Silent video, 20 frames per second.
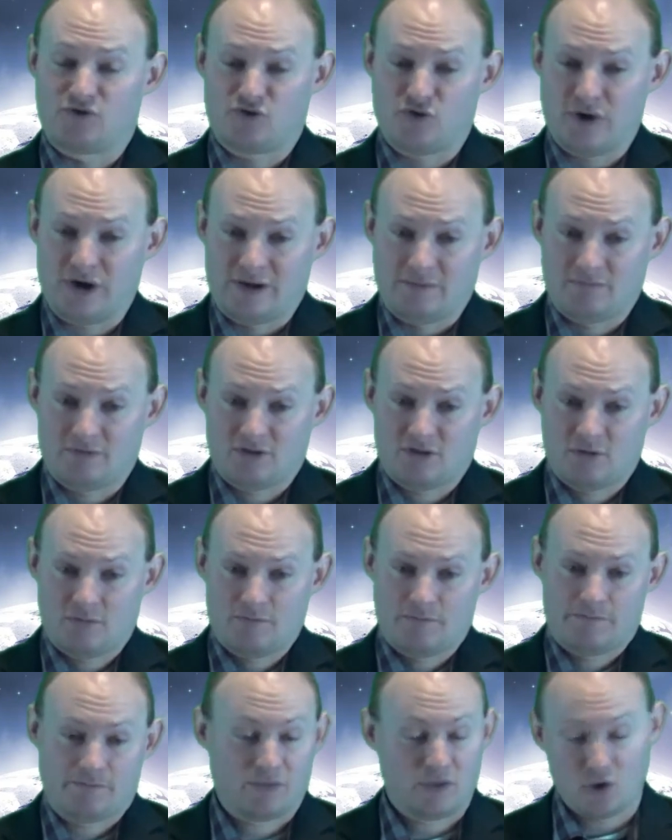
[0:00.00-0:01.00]
dreams.
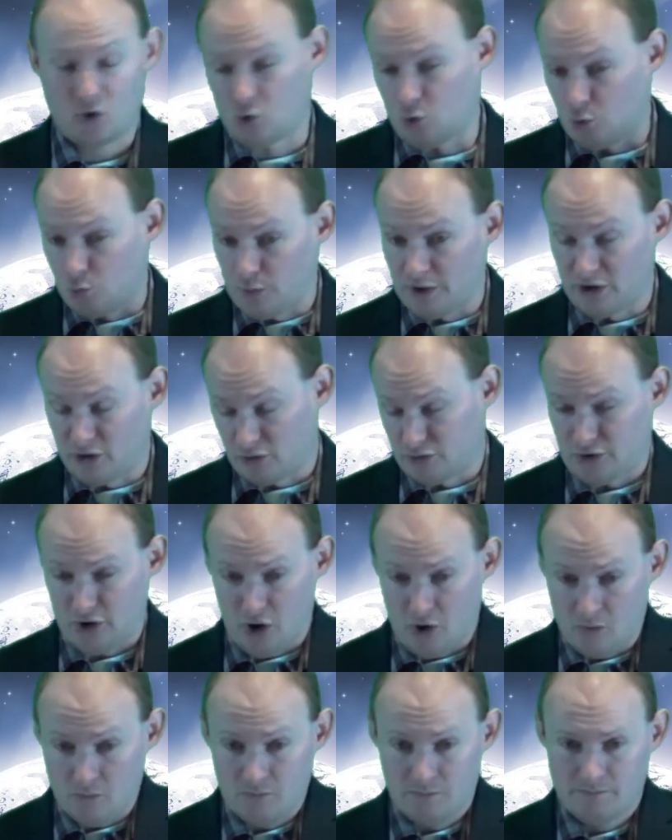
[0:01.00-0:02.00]
We don't
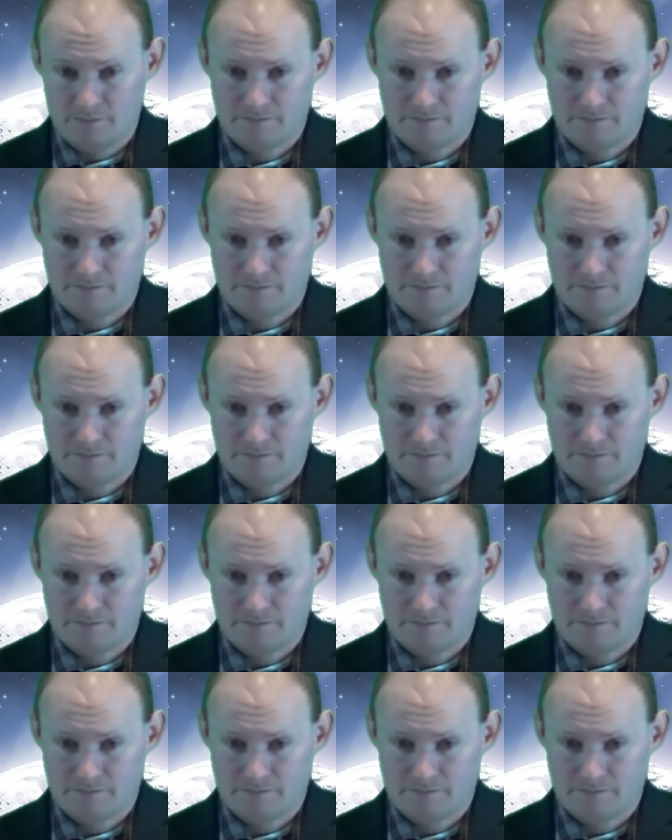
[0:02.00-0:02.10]
know.